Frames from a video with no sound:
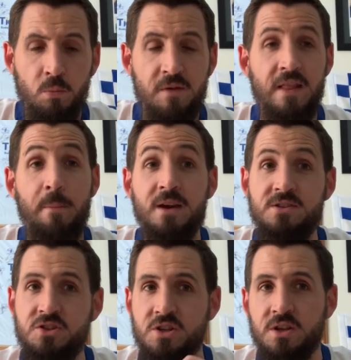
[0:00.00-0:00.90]
Whether that
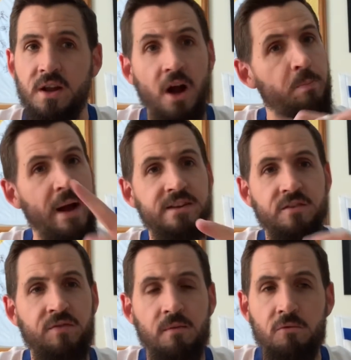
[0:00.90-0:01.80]
means he's just going to go back
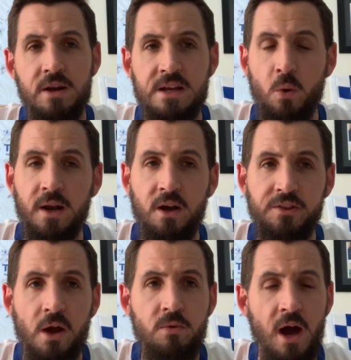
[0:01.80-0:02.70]
to front really quickly, I
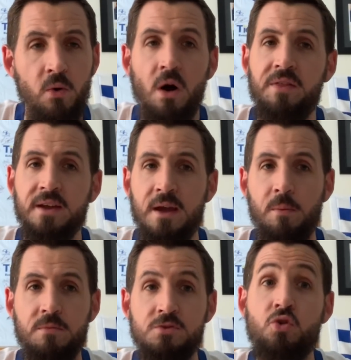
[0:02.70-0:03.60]
don't know. I think
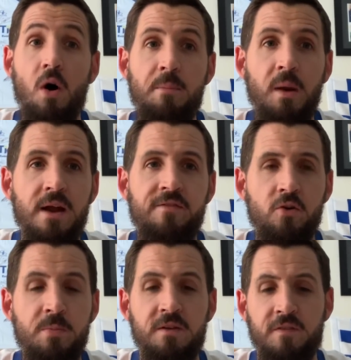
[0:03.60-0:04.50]
he'll try and play
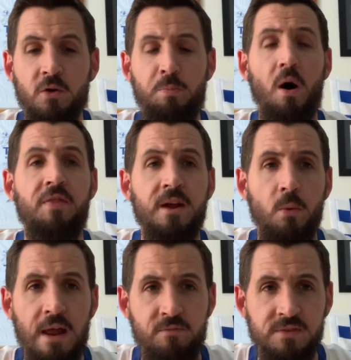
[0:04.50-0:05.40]
through midfield, but I think
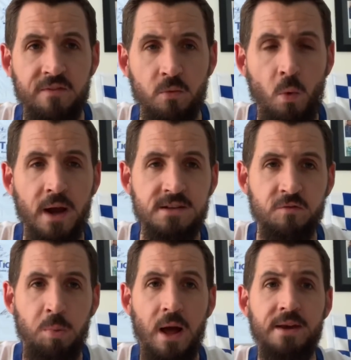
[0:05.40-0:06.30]
we'll have different ways
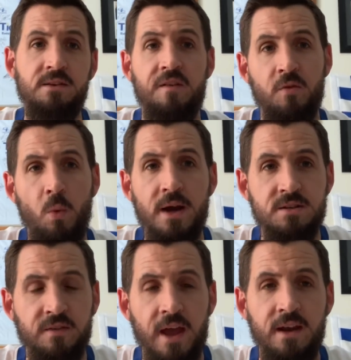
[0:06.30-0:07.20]
of playing, different
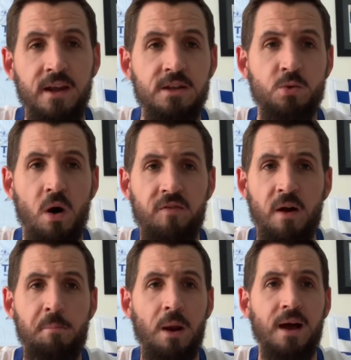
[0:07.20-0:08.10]
ways of getting it into our
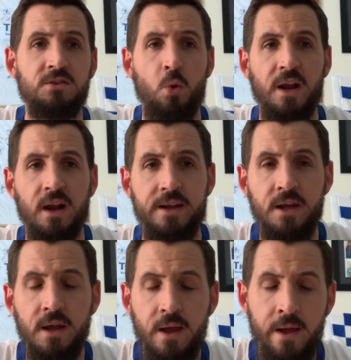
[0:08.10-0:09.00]
front players quickly.
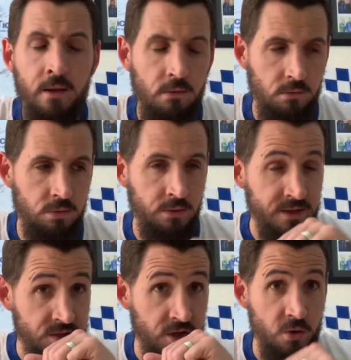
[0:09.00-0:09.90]

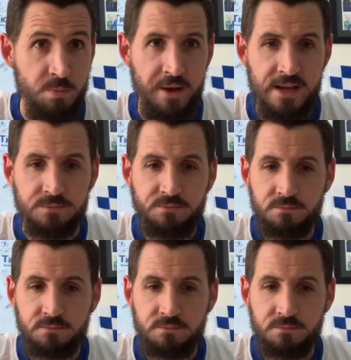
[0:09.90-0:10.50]
Excuse me.